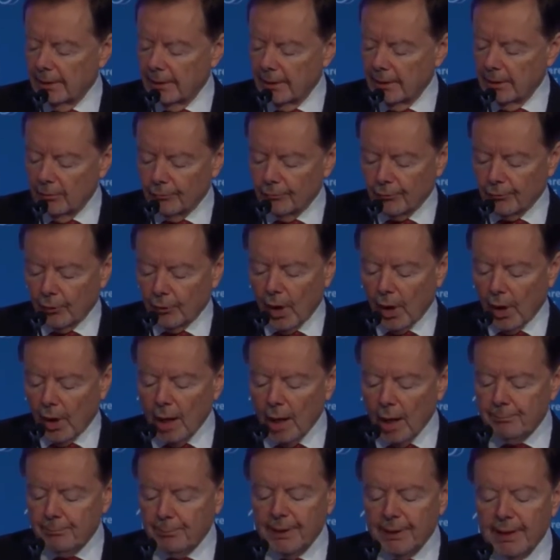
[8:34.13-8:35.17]
for
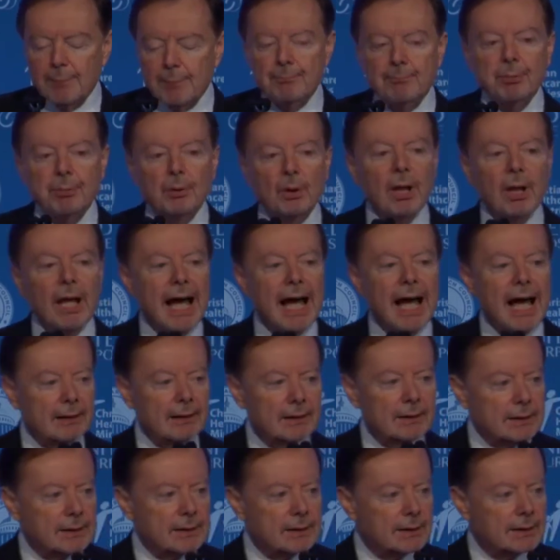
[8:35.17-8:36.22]
uppity
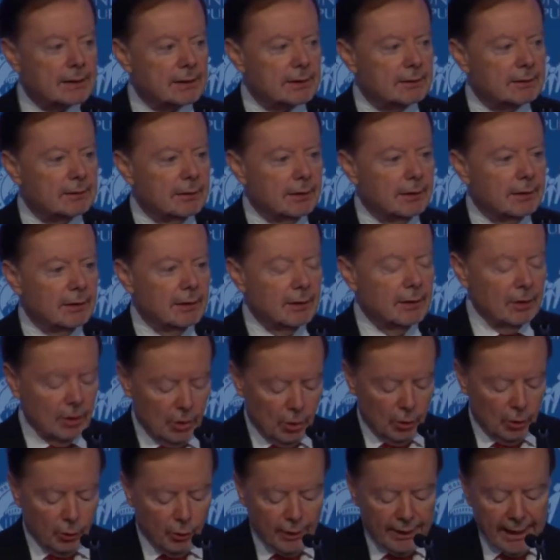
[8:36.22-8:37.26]
blacks
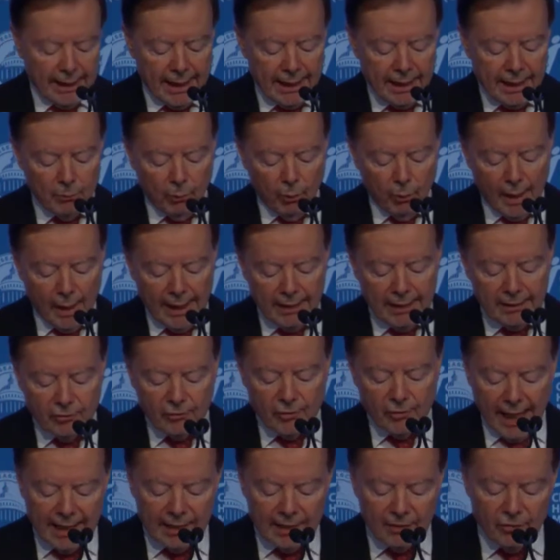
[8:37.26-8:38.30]
who in any way
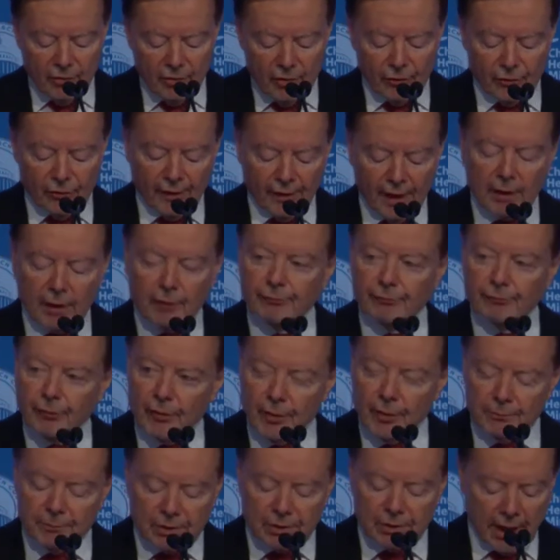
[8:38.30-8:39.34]
deign to think for
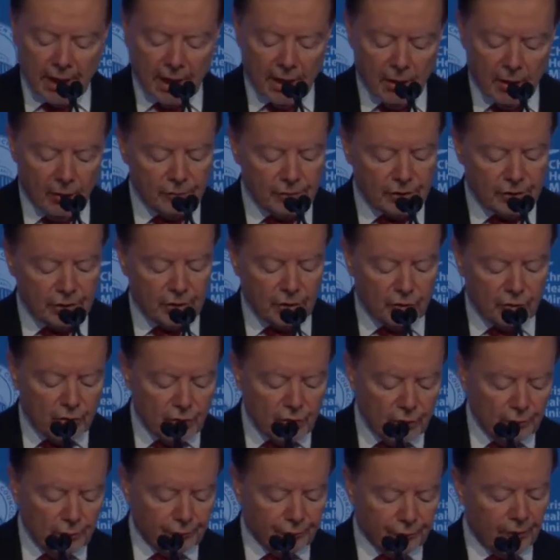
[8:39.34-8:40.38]
themselves, to
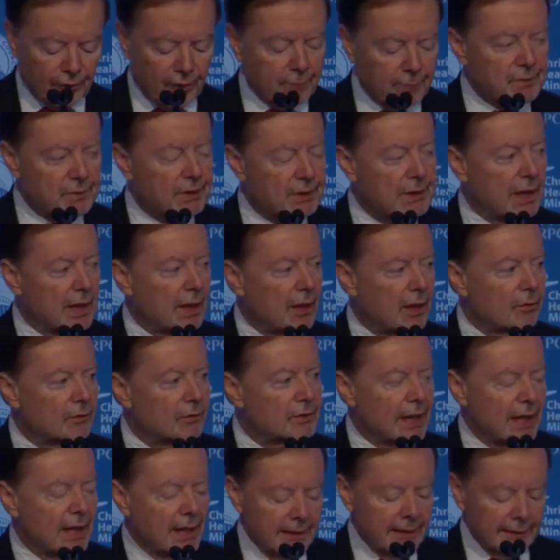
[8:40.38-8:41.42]
do for themselves,
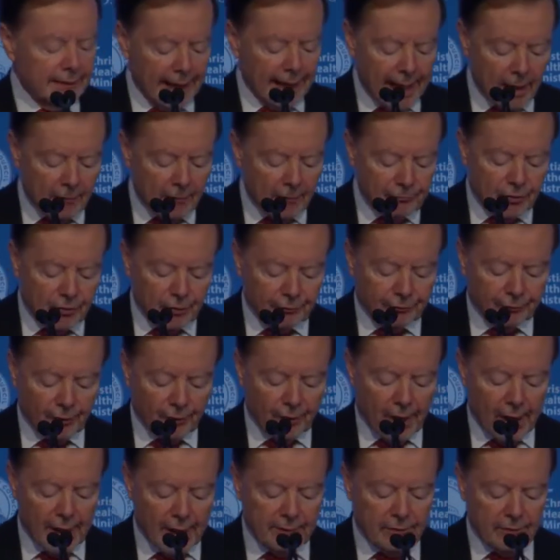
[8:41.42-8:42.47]
to have different
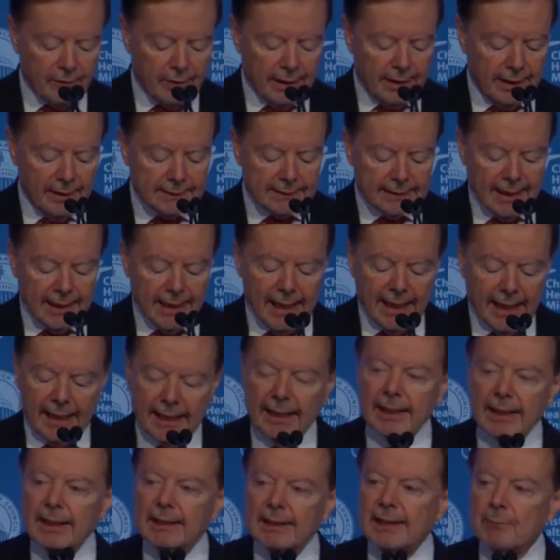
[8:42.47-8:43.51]
ideas. And
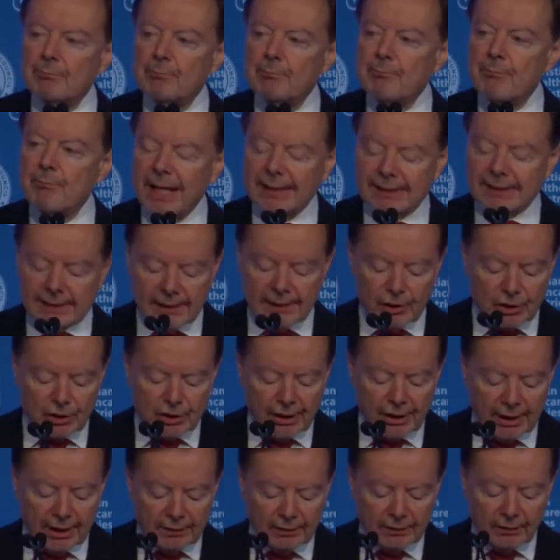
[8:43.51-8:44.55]
it is a message
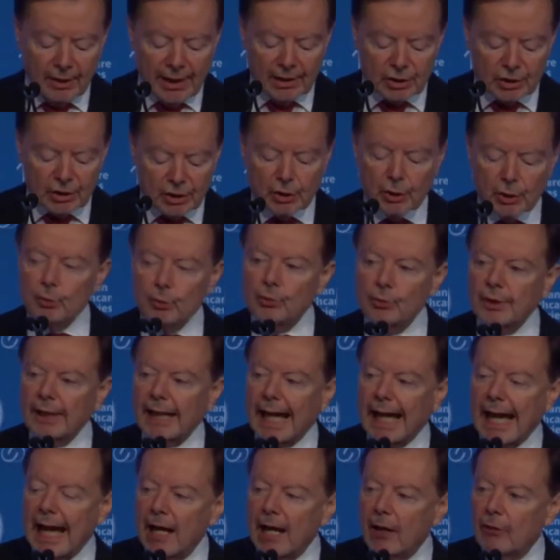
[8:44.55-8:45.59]
that unless you
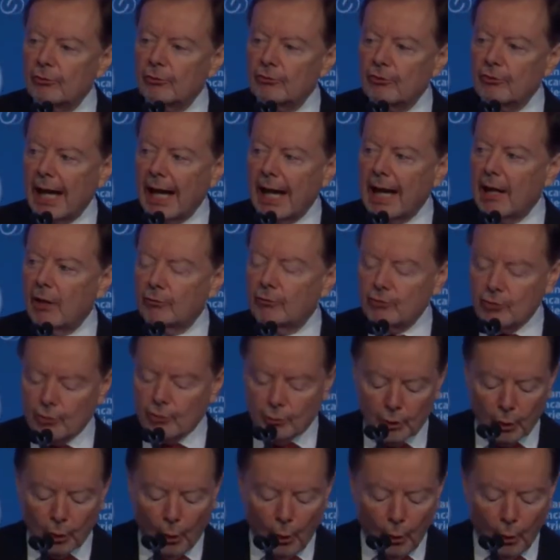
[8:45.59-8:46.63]
kowtow to
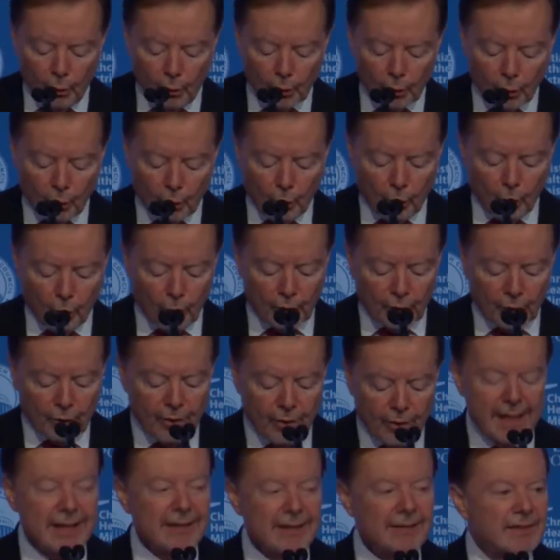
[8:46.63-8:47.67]
an old order,
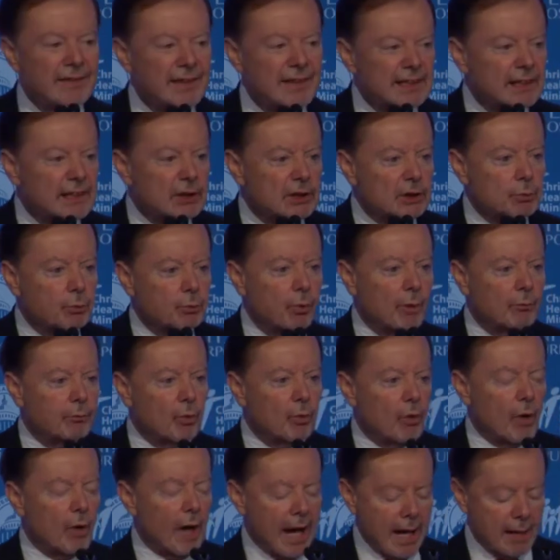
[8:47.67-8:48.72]
this is what
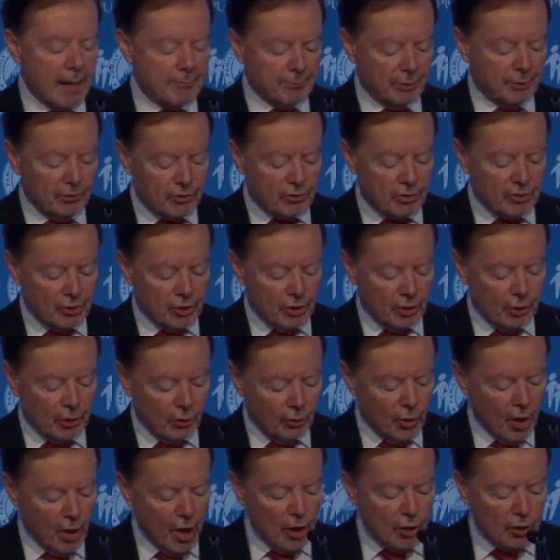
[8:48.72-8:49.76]
will happen to
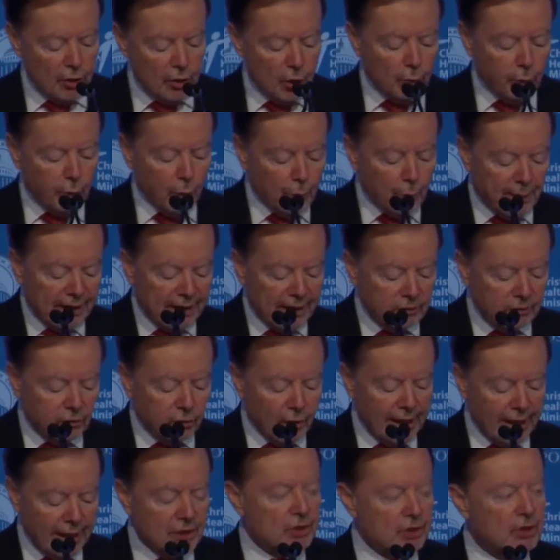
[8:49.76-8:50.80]
you. You will be
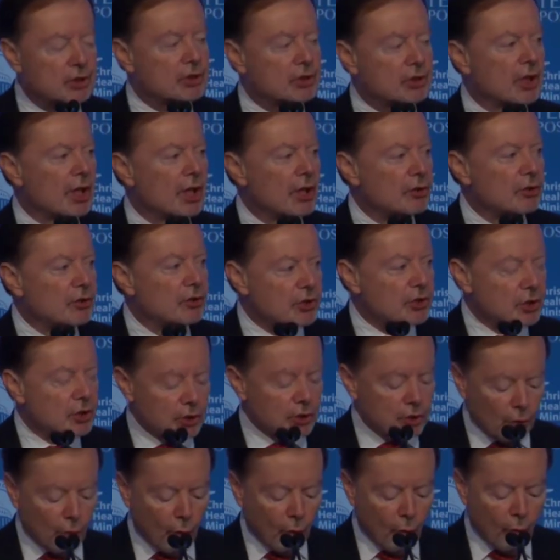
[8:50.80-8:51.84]
lynched,
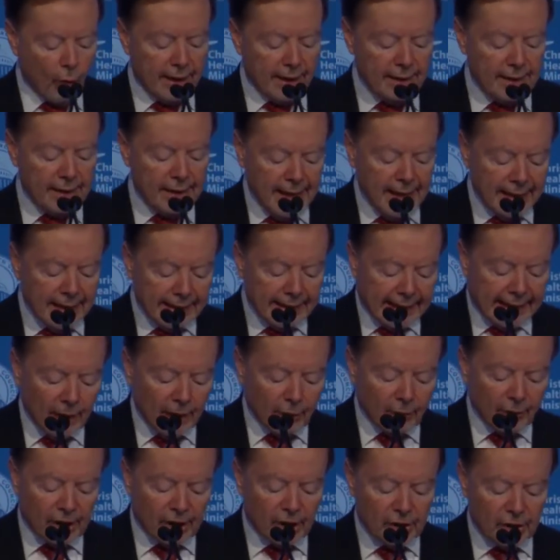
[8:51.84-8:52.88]
destroyed,
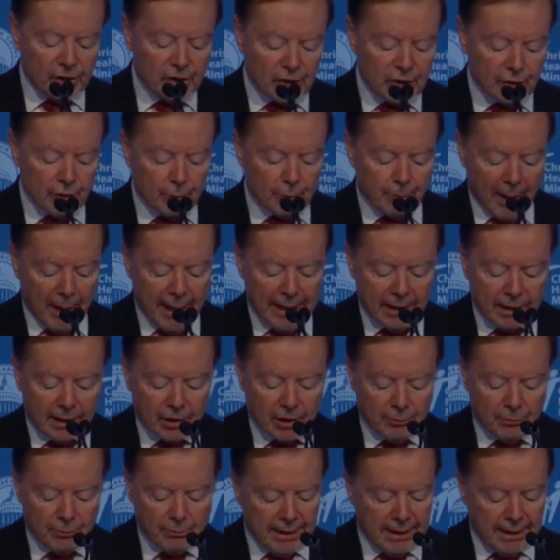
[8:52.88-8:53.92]
caricatured by a
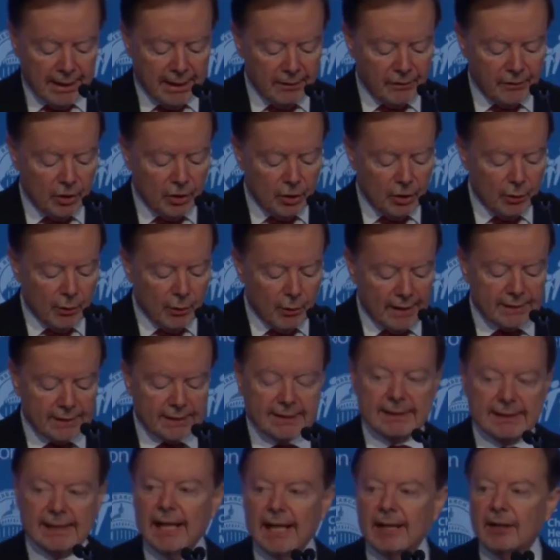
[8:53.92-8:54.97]
committee of the U.S.
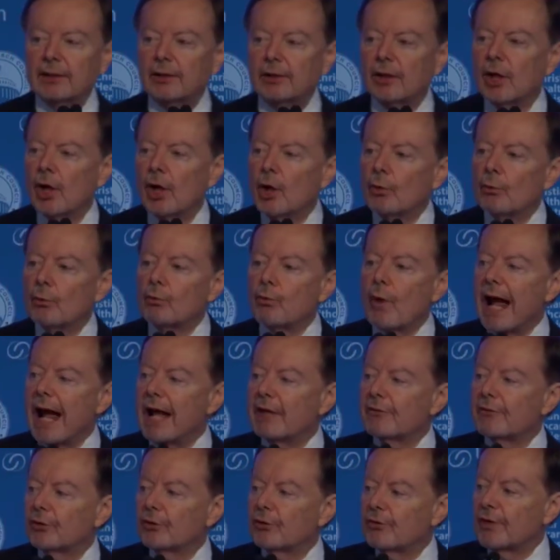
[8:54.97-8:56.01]
Senate
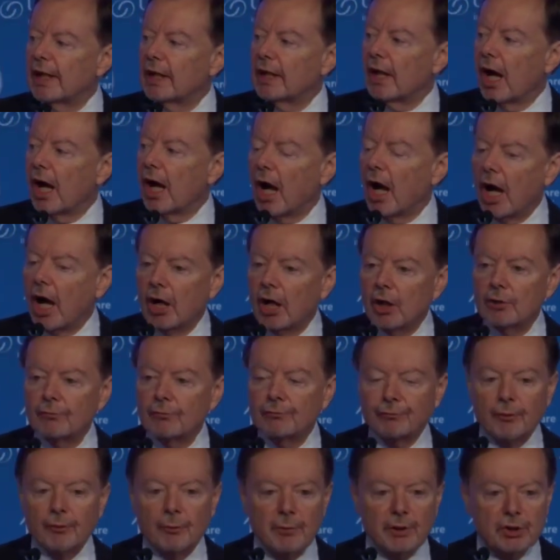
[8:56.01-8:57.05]
rather than hung
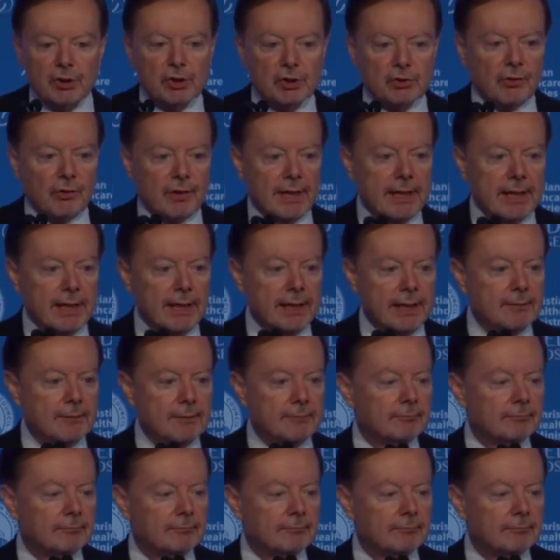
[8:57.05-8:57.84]
from a tree.